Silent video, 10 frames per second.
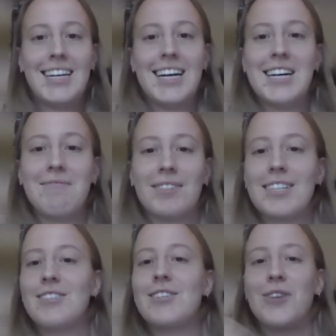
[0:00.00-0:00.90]

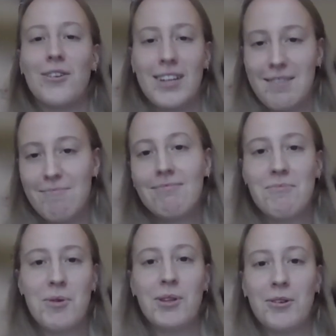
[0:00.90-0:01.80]
because um, they're already
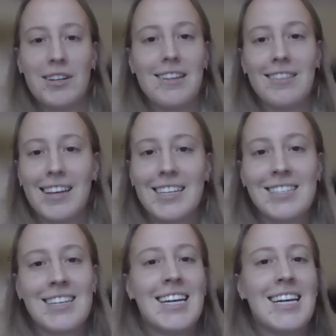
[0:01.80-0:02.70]
bootloaded and things.